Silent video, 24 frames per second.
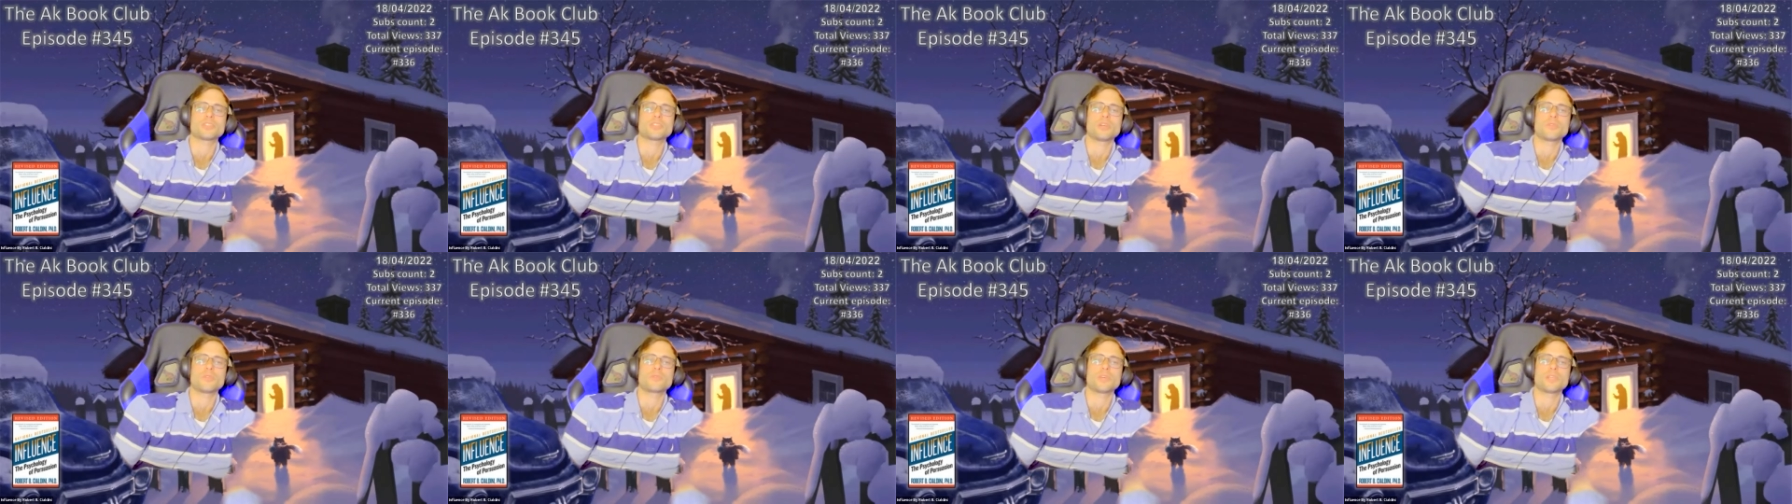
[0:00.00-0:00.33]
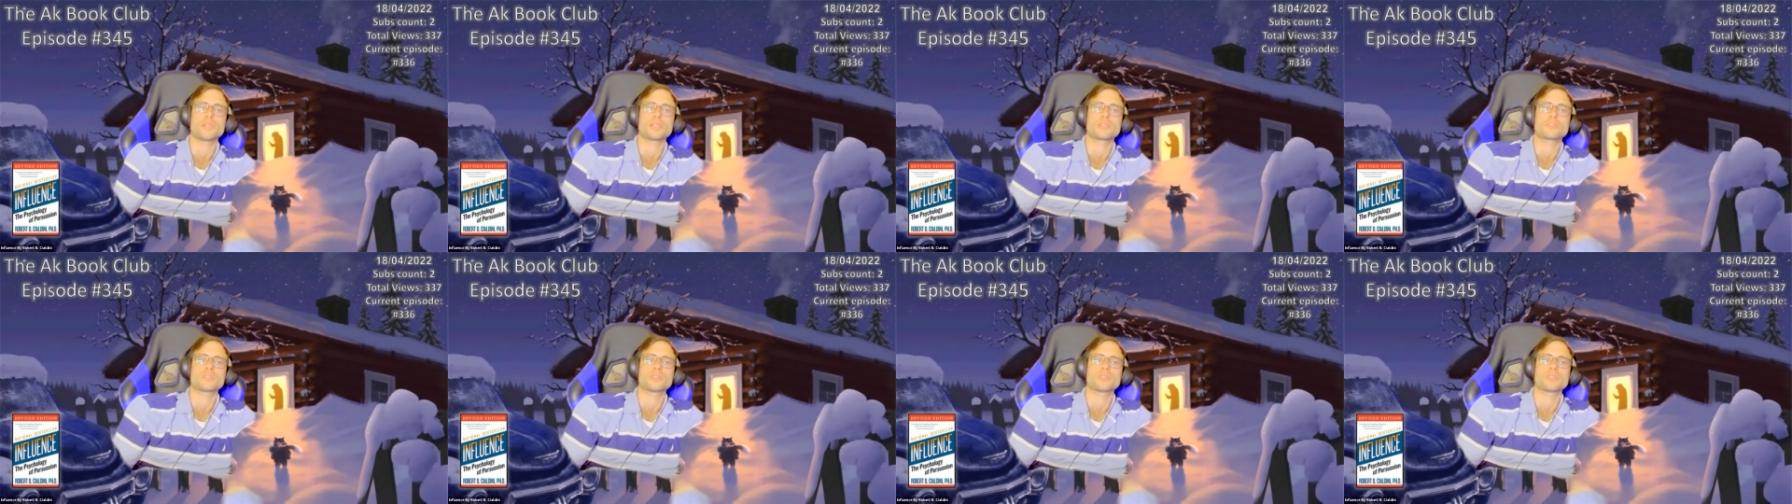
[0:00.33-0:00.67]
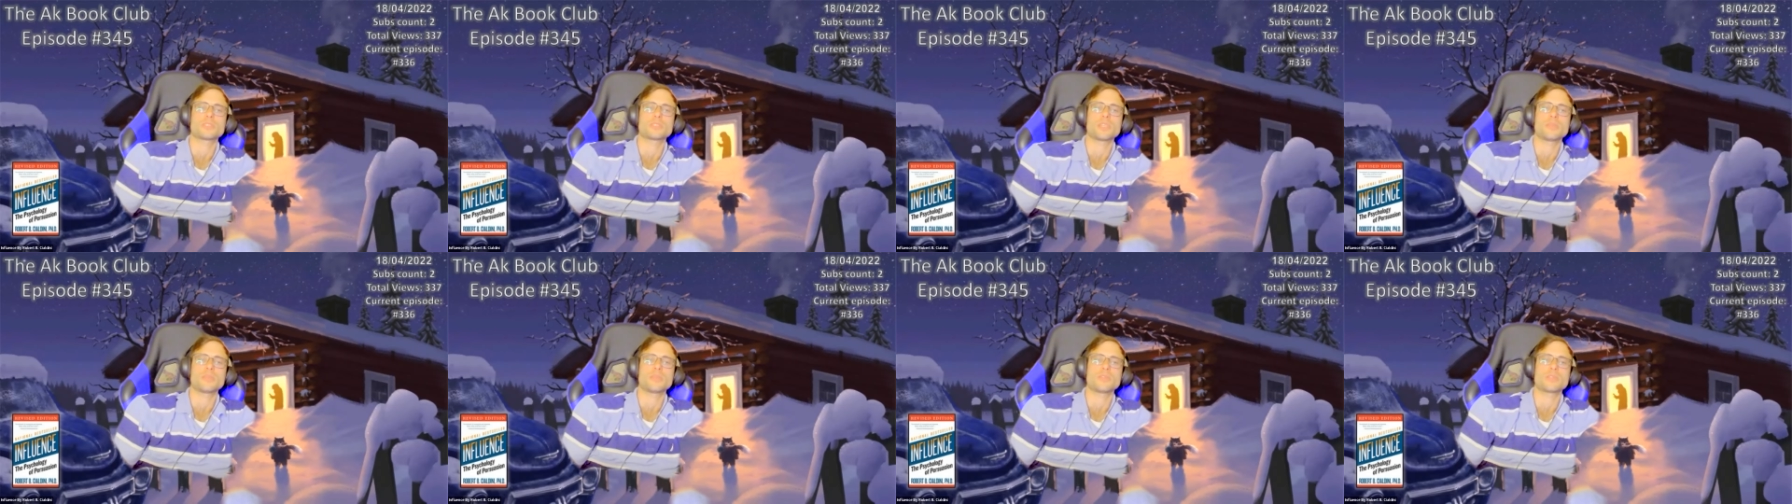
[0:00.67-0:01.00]
of energy
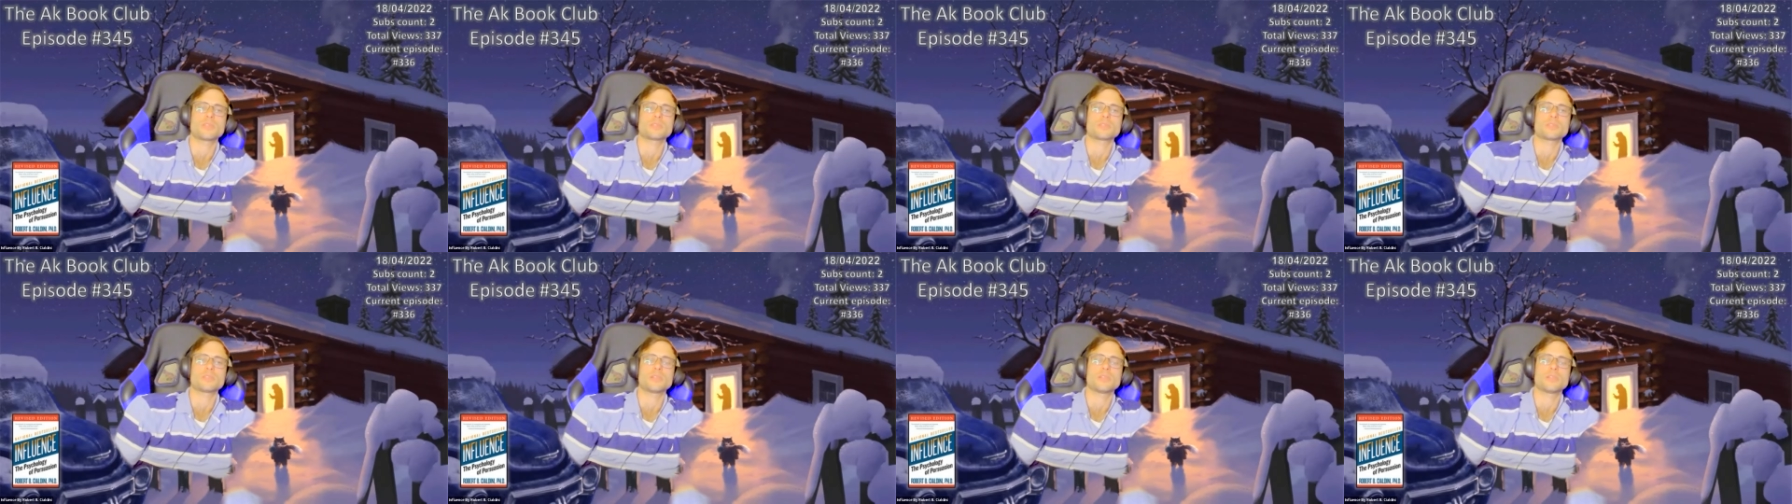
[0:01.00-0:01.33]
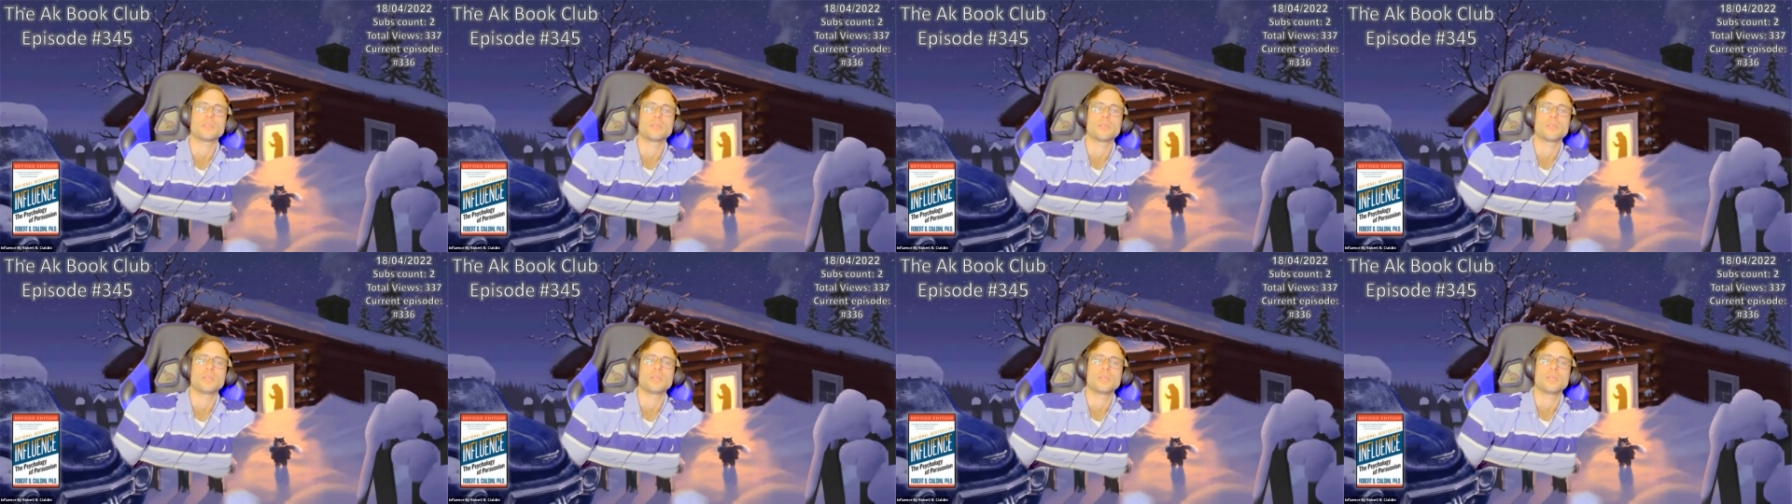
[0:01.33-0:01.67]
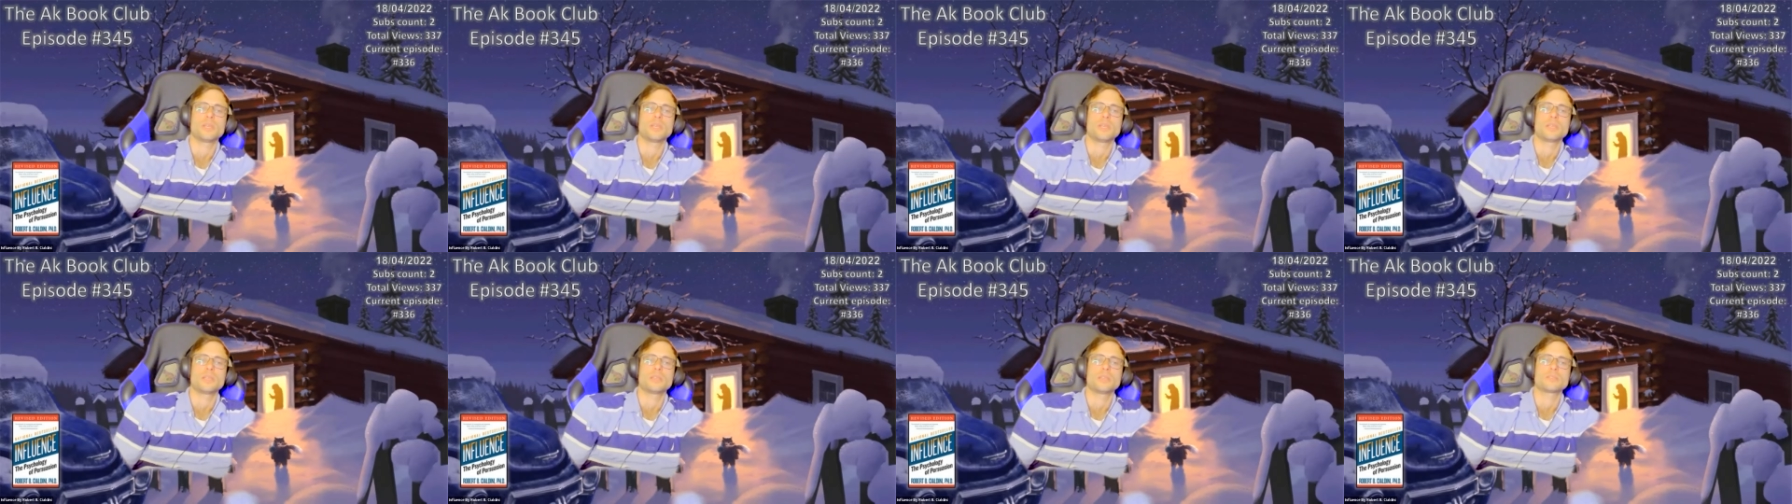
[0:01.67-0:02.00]
savings,
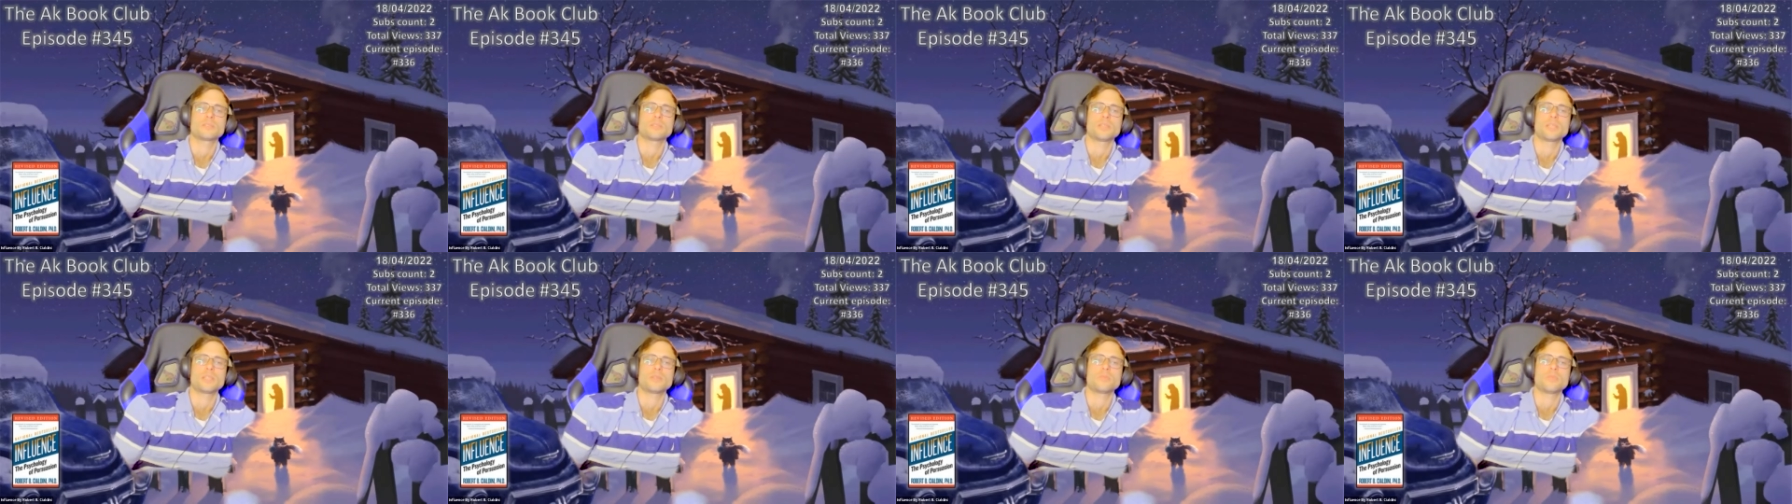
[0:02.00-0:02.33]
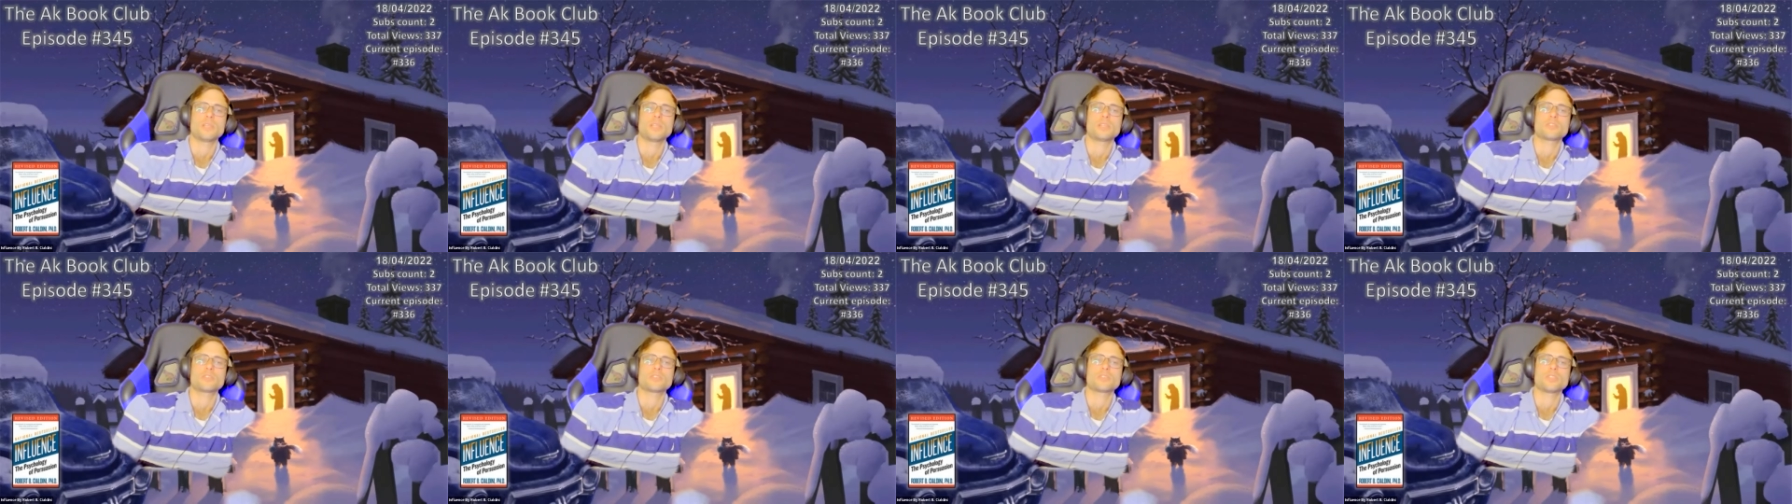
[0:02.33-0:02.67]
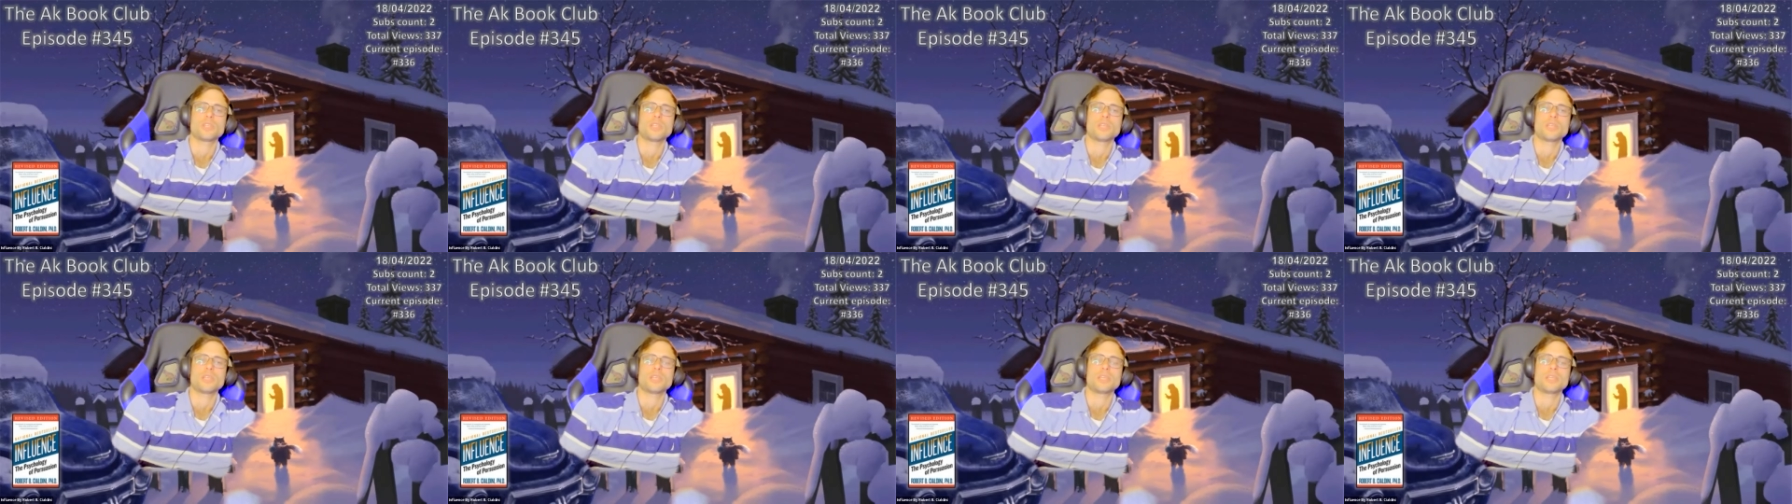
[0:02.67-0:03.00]
they had managed a